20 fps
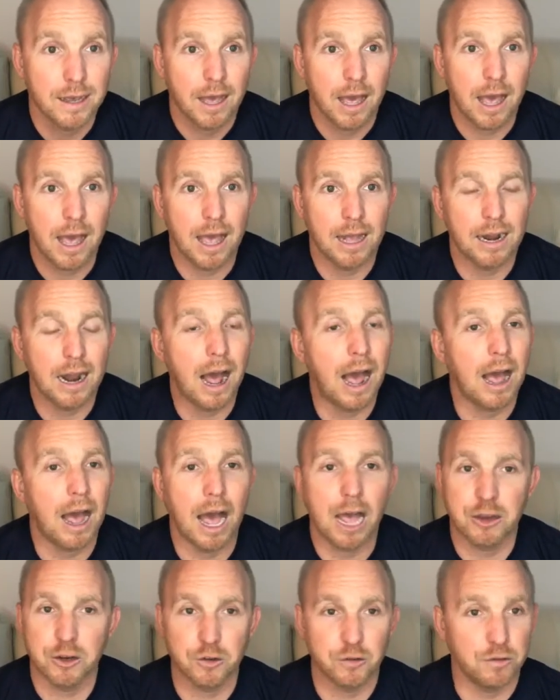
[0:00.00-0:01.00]
And
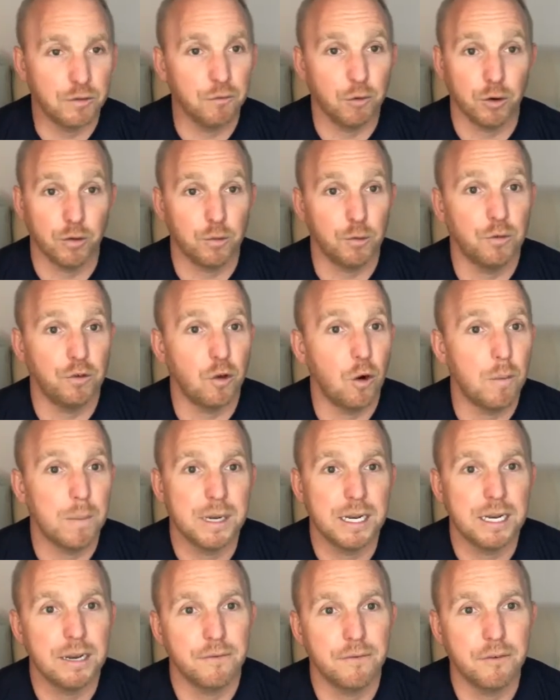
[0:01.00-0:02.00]
I just have worked with so
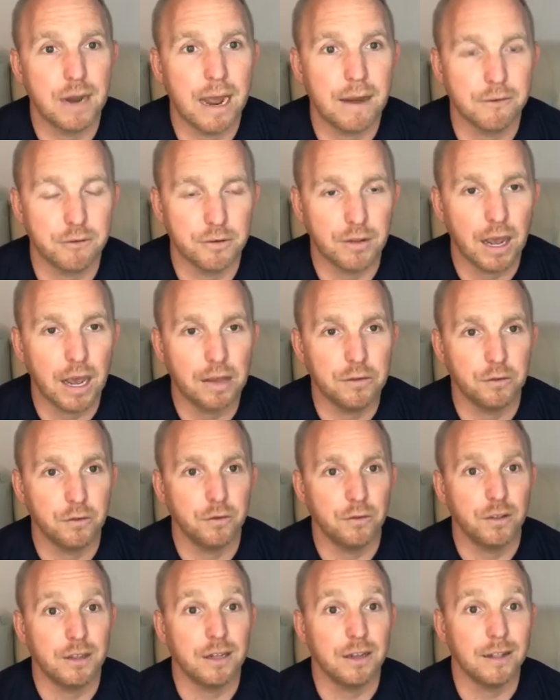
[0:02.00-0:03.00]
many different
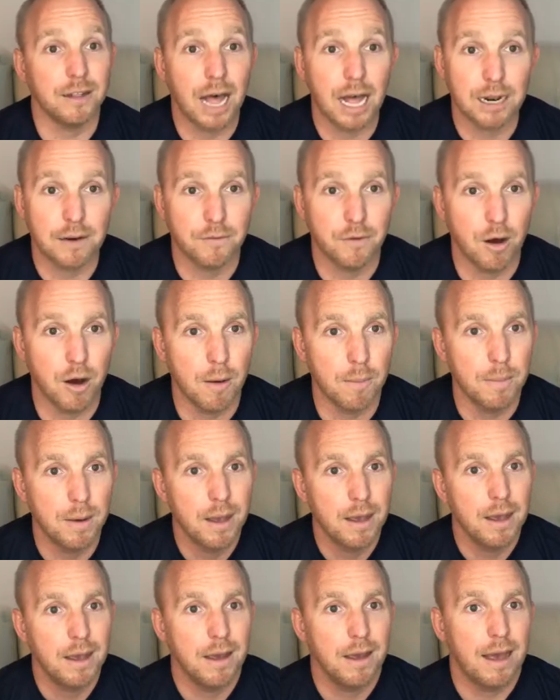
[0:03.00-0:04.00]
advertisers that a lot of them
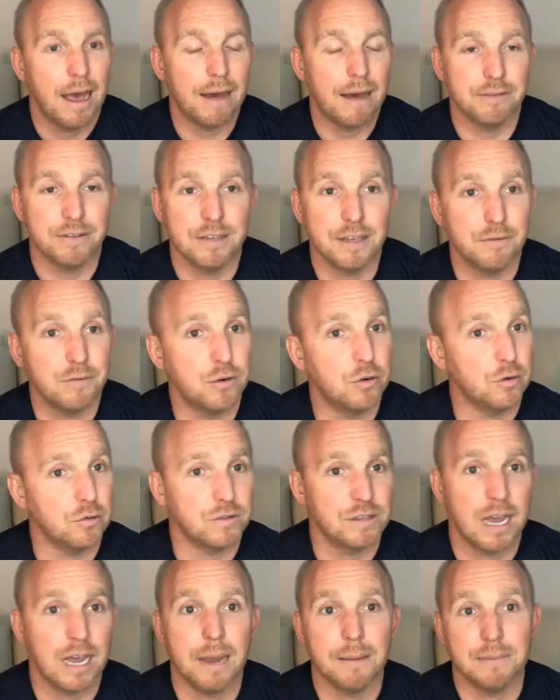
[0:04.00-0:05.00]
have a difficult
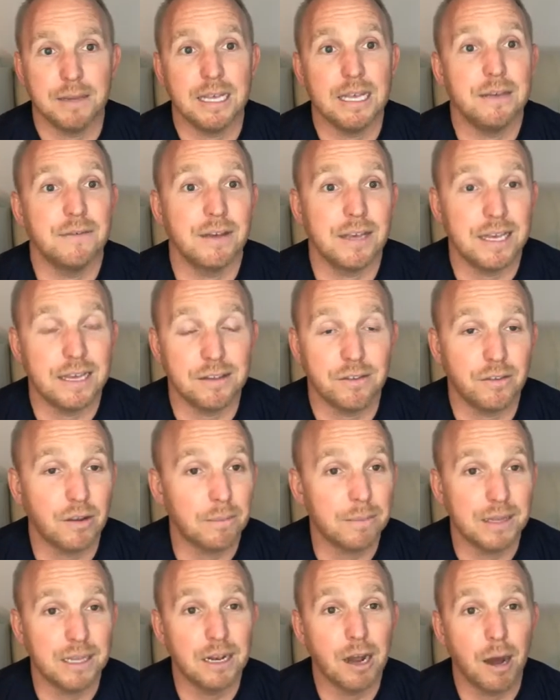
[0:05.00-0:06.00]
time to even get
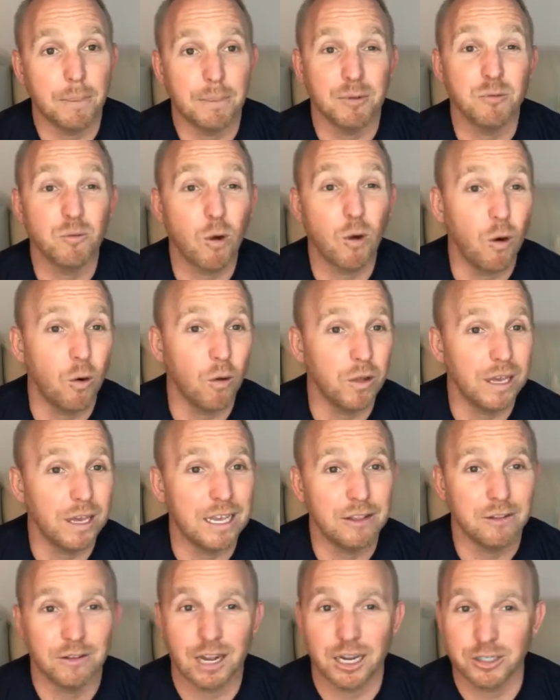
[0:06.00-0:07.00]
something up and
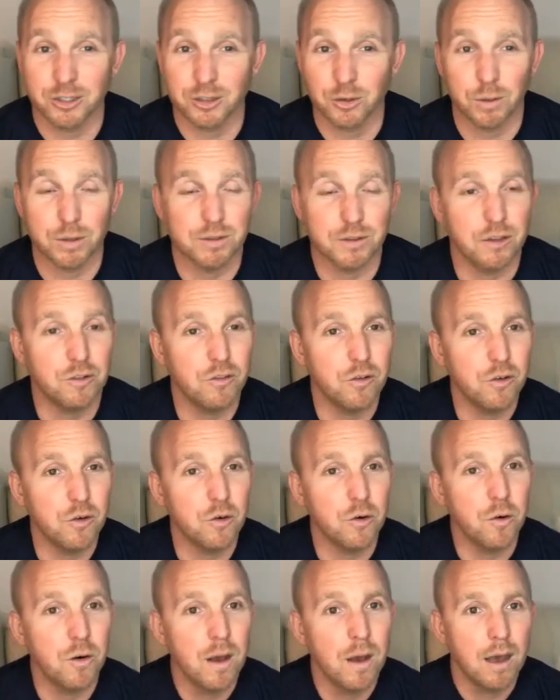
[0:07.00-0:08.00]
rolling. They're not sure what to
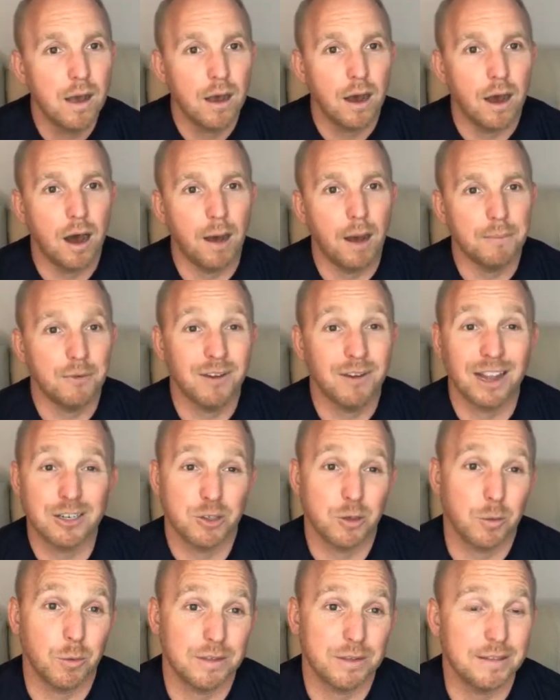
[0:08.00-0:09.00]
do. They're not
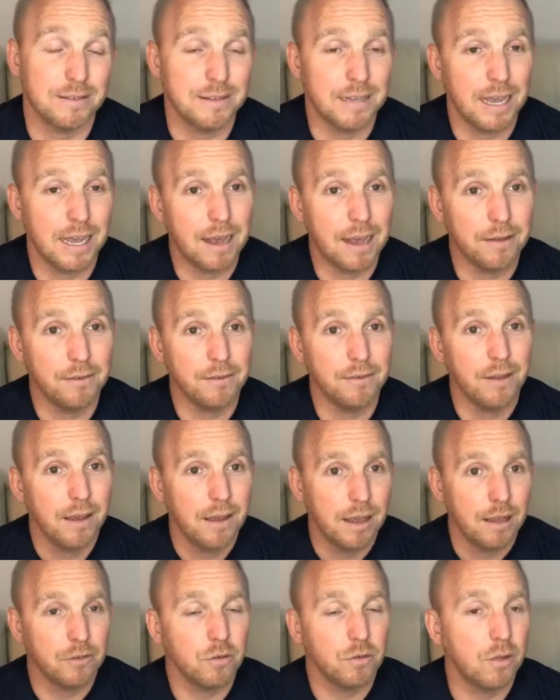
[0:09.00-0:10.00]
sure what to test.
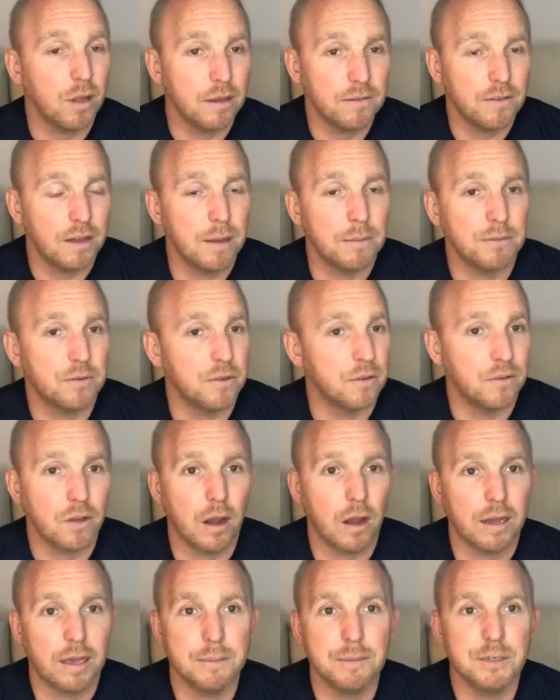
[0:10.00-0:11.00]
And so a lot of times the
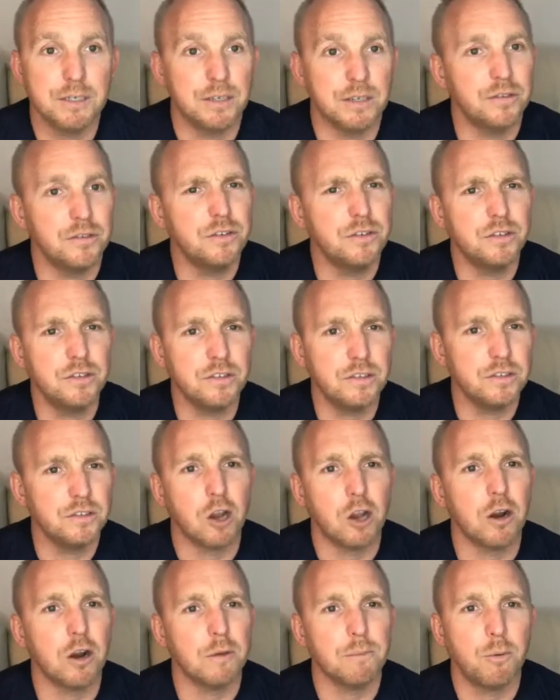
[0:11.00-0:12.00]
stock images is just a
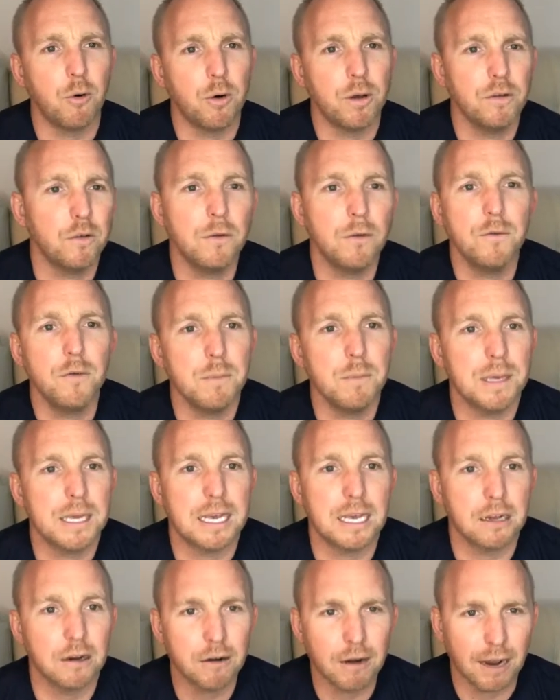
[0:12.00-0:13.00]
starting point. So if you're a
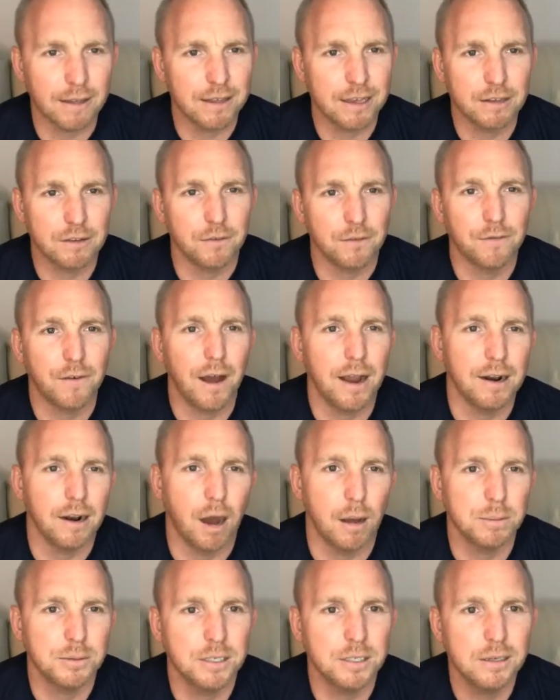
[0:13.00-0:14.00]
beginner, I think it's a fine
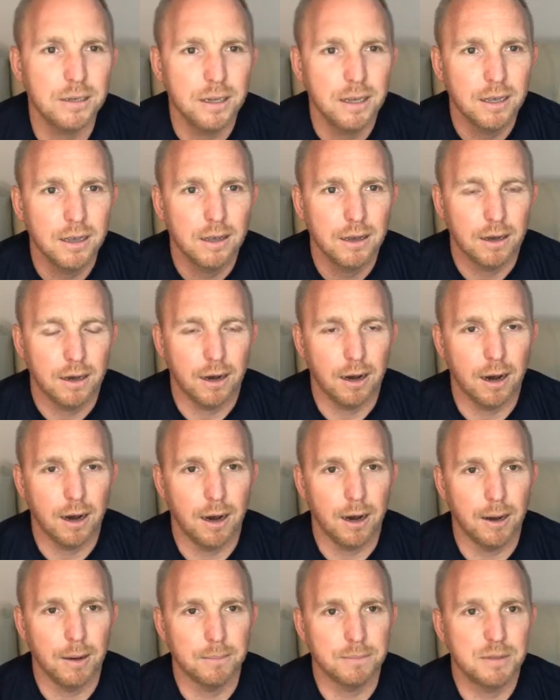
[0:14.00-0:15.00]
option
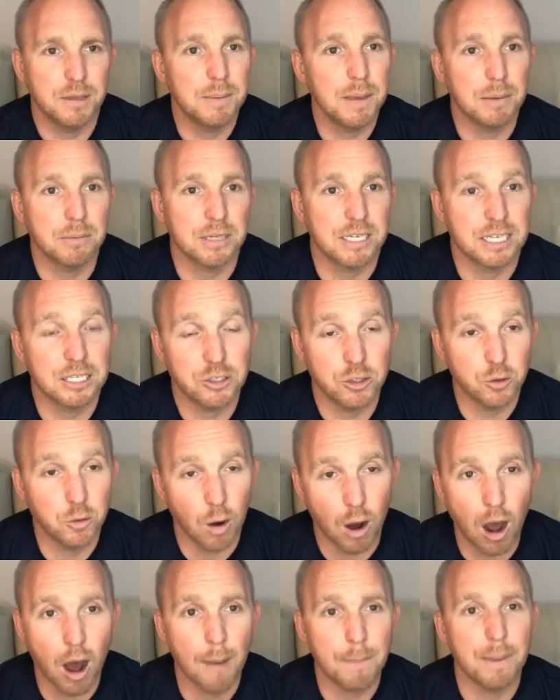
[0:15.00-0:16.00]
to be able to get you
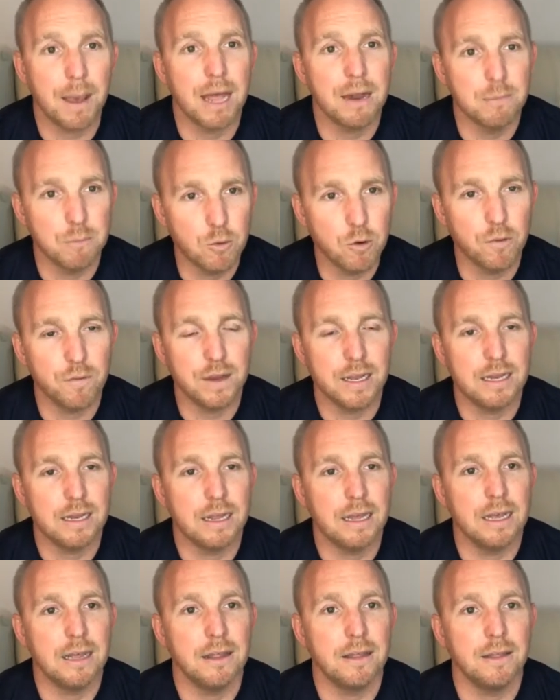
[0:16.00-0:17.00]
up and moving
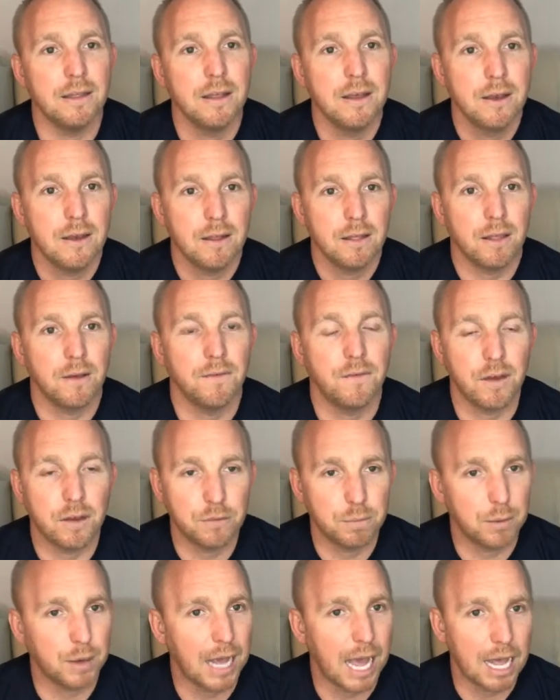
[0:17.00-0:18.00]
in the
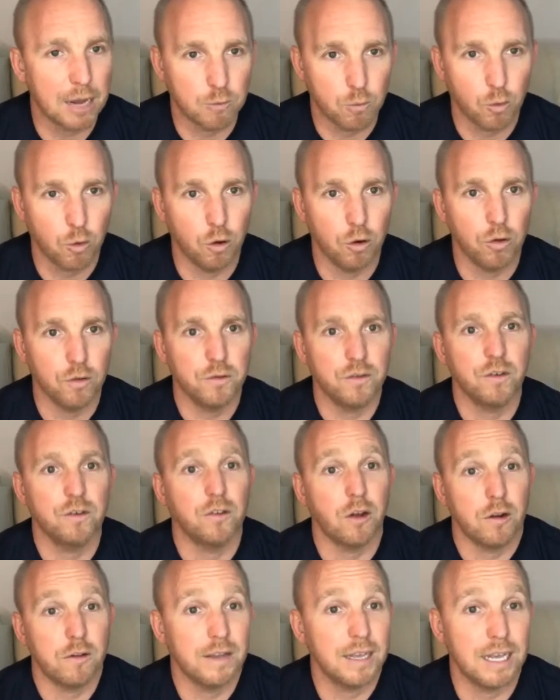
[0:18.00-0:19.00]
Facebook ad world to
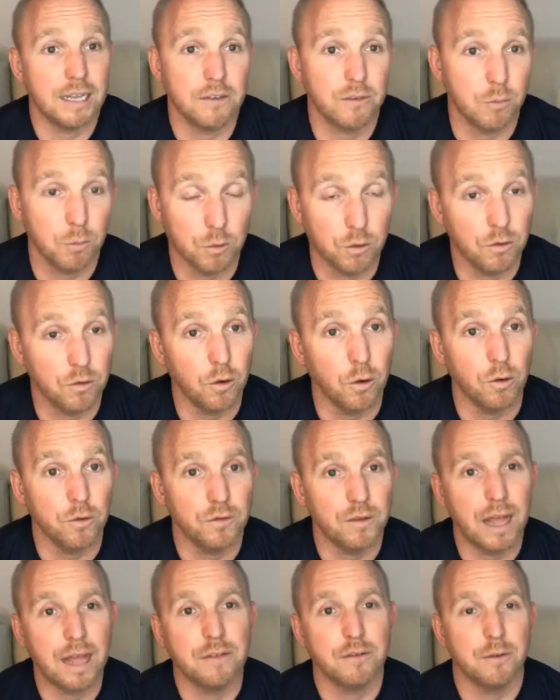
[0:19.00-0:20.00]
start to get some
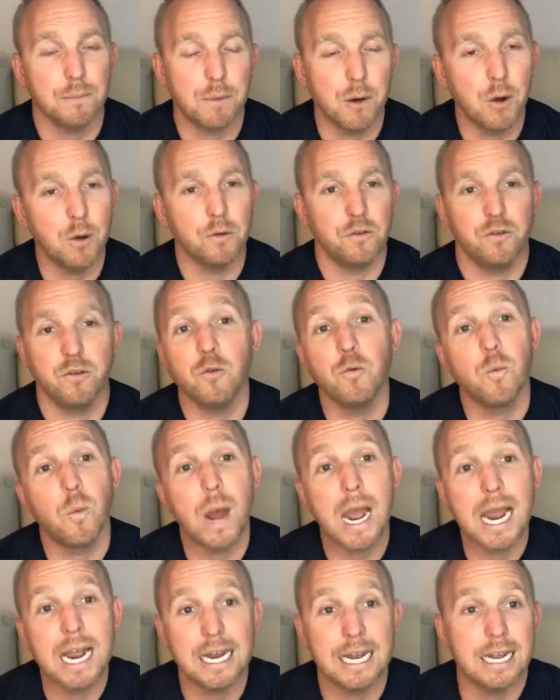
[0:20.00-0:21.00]
results, as opposed to
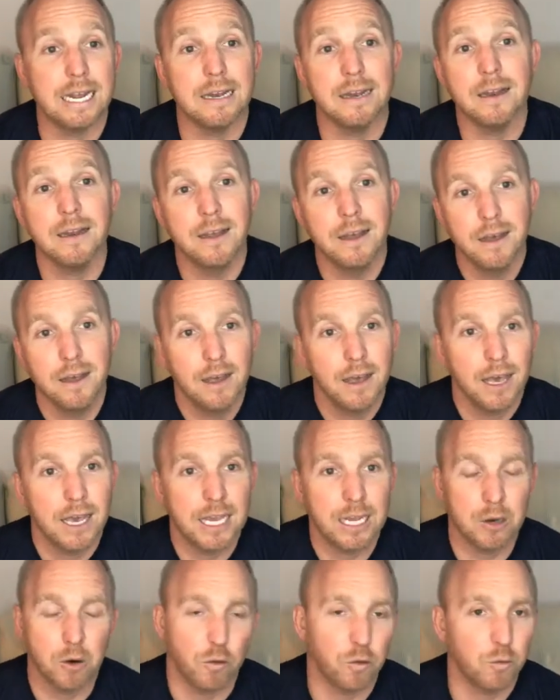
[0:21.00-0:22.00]
waiting
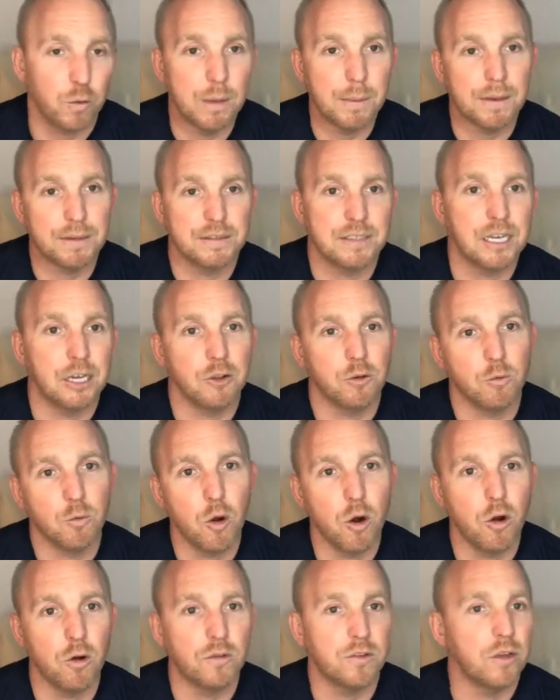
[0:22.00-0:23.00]
3 months down the
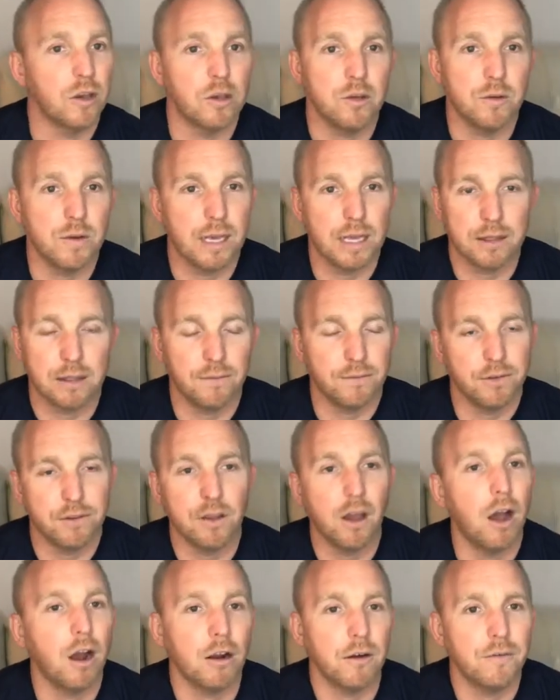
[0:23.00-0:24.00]
road till you get the
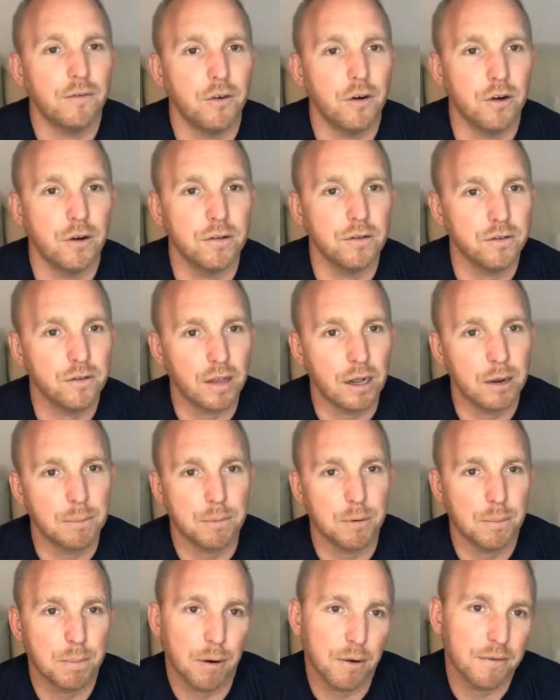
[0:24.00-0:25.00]
photographer and set up
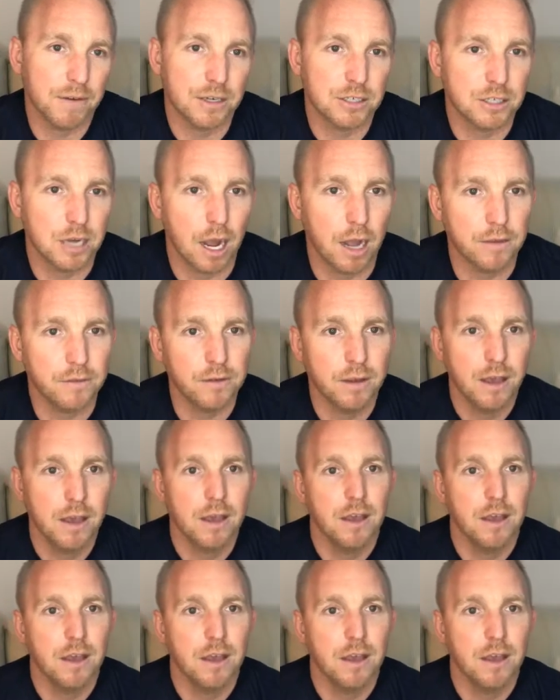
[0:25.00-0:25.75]
your perfect shots.